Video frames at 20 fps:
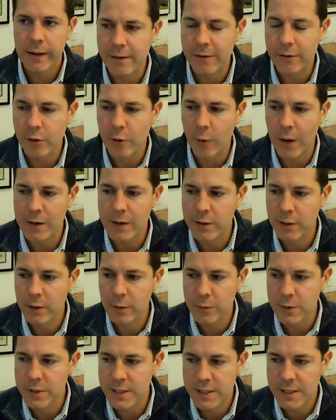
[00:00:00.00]
So I
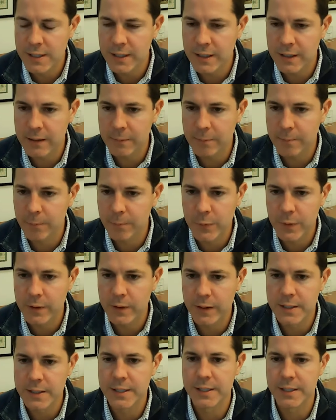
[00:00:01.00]
don't see
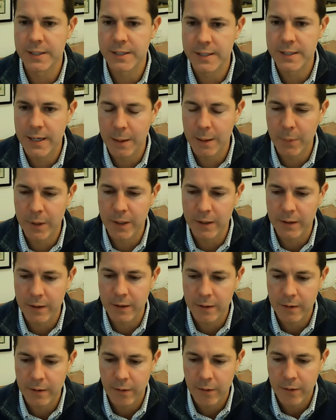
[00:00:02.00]
a systemic
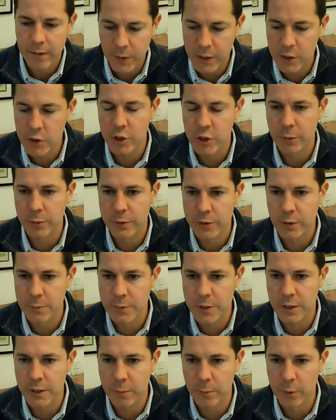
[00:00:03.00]
issue in
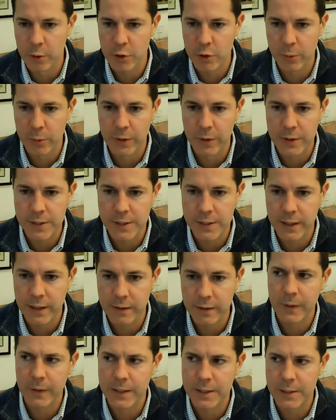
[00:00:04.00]
terms of commercial real
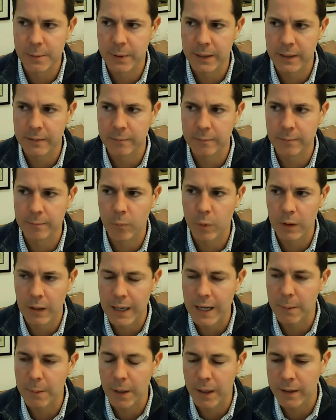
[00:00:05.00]
estate is a big
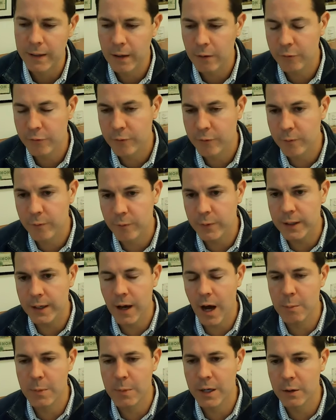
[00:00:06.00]
landmine. Now, if the
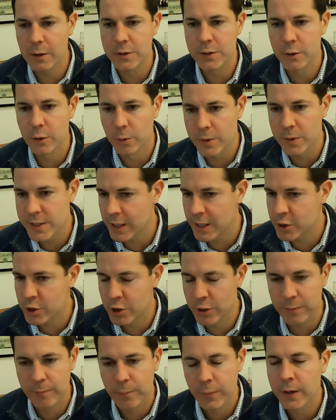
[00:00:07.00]
economy goes into a
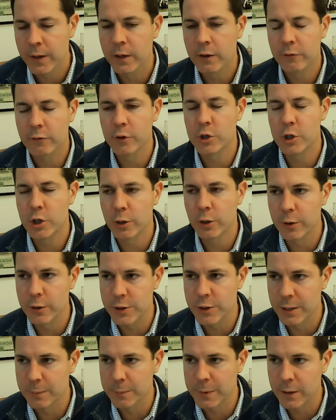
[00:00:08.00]
recession, for sure there's
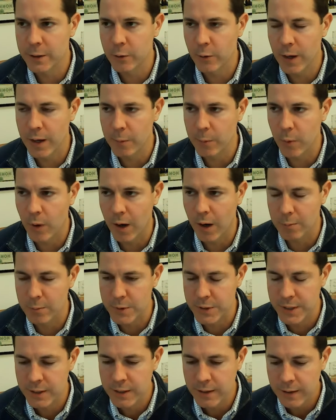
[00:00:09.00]
going to be credit
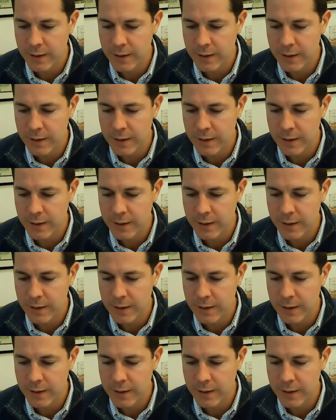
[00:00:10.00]
problems.